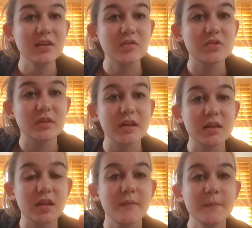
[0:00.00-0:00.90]
Those are
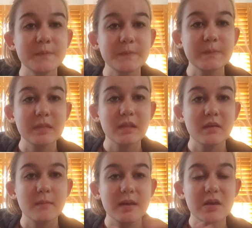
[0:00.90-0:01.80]
the
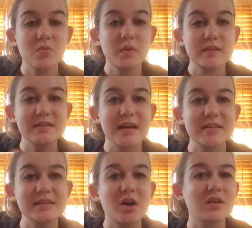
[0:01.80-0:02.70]
big women's
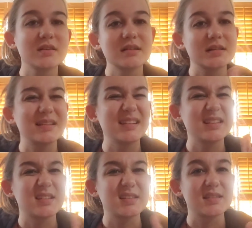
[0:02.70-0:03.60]
sizes. Honestly, I'd say
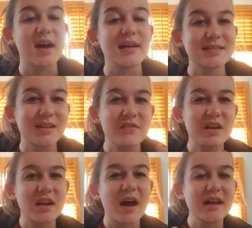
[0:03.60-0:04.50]
size 9, 7,
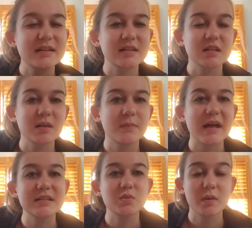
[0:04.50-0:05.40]
and 9 is the
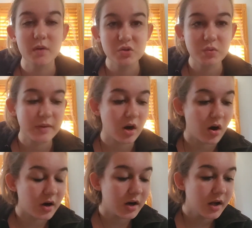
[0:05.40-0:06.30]
best, what most women
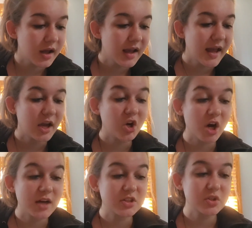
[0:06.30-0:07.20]
are. And
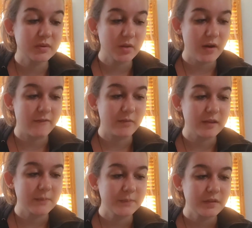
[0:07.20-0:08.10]
Crocs do really well for me.